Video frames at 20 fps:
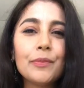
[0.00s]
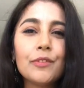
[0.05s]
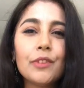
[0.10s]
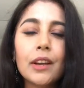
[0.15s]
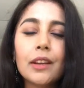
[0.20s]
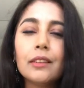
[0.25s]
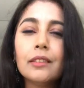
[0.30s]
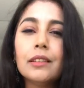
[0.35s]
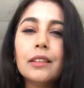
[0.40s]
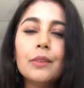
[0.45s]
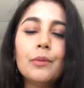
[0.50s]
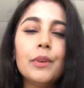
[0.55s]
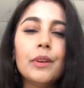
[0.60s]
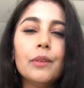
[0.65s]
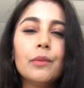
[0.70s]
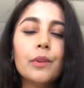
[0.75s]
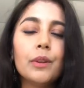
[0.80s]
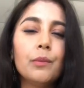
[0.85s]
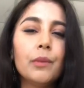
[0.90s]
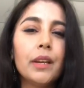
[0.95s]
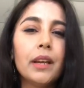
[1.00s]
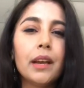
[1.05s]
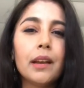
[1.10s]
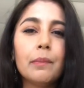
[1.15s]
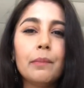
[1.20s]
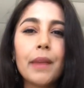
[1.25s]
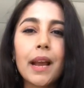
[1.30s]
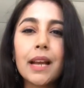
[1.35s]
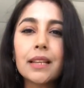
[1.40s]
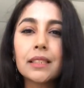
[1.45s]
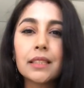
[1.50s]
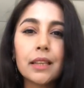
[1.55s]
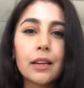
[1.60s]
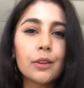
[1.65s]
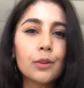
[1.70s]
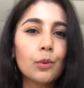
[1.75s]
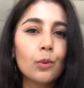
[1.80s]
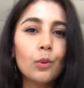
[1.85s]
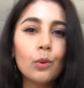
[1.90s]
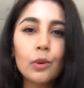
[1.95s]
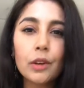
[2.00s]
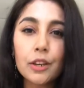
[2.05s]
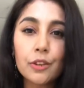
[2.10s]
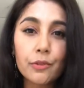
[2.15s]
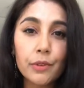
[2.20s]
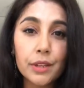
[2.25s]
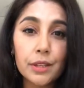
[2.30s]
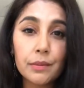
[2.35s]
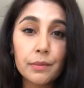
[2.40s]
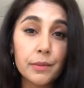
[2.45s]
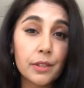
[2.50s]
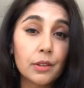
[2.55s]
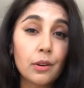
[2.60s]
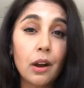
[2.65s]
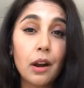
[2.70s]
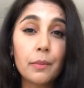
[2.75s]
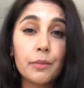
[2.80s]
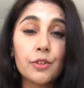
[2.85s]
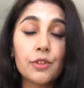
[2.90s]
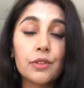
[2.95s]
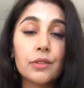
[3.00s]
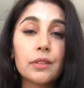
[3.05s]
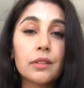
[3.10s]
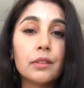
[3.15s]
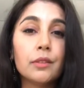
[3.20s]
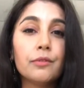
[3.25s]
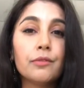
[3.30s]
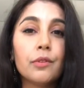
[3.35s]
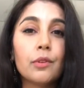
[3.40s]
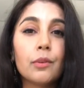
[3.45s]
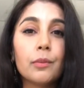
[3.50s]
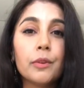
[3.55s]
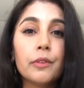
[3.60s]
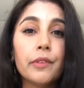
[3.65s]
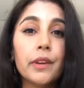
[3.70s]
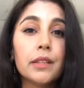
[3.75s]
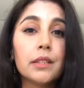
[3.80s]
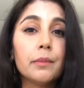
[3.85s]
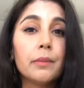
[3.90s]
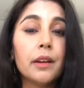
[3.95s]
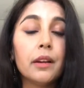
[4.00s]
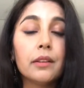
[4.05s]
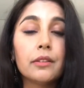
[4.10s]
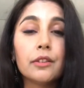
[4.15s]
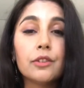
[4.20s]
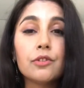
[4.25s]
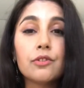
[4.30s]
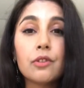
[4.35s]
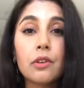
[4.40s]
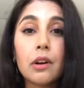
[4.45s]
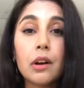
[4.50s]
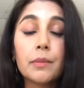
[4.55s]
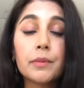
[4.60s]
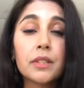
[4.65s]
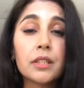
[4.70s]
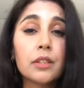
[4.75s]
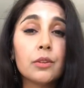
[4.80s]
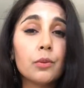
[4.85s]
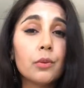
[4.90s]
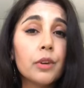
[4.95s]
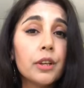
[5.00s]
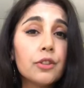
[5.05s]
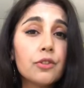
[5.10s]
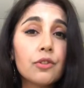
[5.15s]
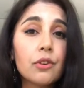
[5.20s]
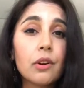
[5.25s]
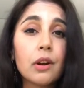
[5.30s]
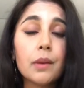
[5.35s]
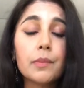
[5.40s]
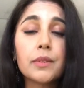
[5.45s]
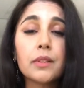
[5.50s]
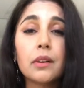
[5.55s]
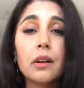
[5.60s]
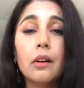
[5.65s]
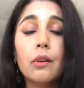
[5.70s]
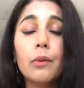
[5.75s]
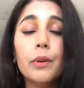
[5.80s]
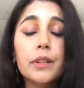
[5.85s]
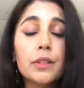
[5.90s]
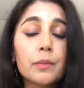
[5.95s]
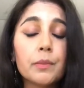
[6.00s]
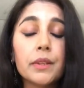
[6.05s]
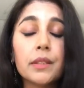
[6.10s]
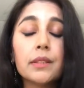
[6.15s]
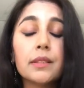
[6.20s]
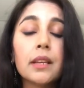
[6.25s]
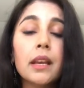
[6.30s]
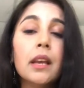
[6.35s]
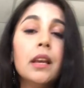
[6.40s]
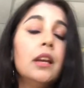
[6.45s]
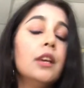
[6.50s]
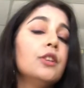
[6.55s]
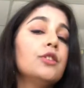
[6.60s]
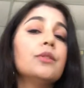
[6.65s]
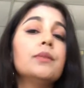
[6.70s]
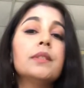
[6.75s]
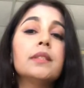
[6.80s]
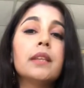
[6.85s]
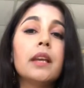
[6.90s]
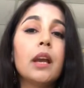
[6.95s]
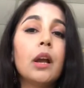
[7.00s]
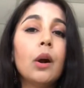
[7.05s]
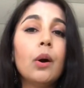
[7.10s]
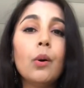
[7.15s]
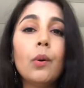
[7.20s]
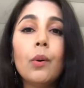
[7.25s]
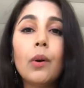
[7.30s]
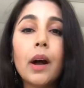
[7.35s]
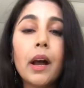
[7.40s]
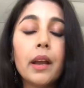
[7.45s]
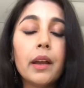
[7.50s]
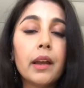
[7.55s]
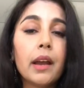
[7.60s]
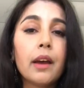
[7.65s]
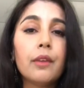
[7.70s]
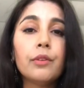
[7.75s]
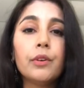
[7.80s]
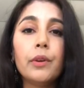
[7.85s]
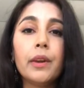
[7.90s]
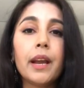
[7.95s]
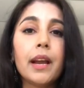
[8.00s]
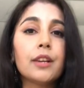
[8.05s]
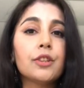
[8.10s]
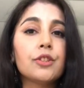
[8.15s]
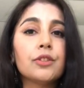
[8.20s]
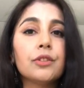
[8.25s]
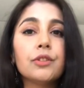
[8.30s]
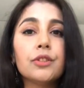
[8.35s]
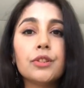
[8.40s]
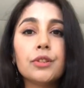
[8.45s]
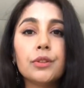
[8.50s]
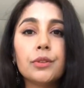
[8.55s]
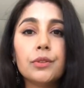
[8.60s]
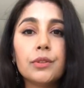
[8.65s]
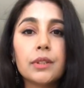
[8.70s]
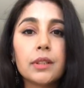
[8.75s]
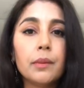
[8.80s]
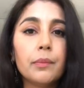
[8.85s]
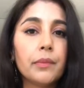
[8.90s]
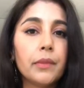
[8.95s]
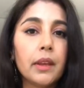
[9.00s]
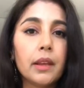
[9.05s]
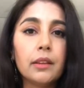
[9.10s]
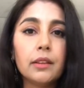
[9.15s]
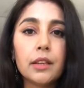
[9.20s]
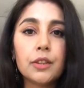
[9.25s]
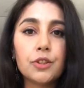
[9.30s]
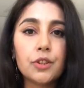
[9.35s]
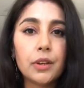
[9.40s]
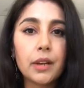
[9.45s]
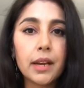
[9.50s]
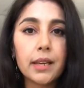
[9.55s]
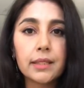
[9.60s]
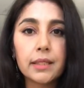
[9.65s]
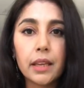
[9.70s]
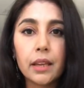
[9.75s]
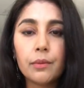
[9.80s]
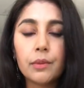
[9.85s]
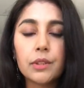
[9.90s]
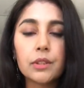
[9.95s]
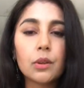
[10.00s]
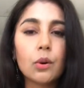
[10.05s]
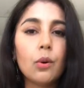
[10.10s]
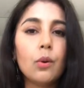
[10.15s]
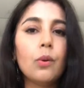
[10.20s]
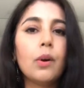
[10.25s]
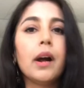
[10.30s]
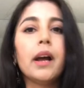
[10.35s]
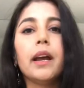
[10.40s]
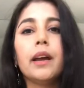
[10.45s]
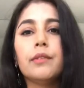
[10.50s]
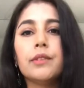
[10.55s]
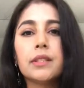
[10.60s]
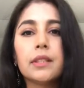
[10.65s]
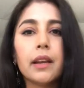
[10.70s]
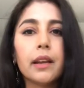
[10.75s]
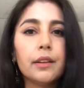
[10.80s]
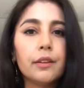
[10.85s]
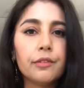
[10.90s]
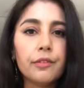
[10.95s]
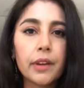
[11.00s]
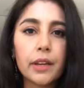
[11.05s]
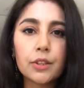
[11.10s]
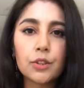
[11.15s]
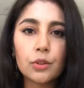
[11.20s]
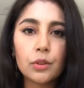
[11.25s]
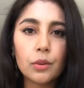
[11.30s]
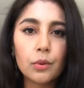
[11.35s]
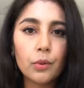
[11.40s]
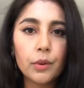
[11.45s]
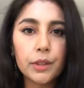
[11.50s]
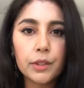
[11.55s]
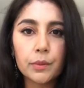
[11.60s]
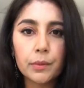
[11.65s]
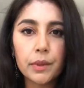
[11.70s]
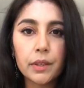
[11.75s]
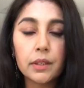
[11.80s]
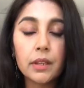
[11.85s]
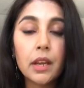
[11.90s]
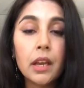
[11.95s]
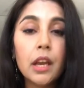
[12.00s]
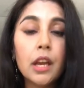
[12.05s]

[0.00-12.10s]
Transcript: Finally, when we had maxed out all our treatment options in the form of antibiotic drops, steroid drops, ointments, she would say, oh, I have a reaction to something that you guys gave us. Oh, I have a side effect to the ointment.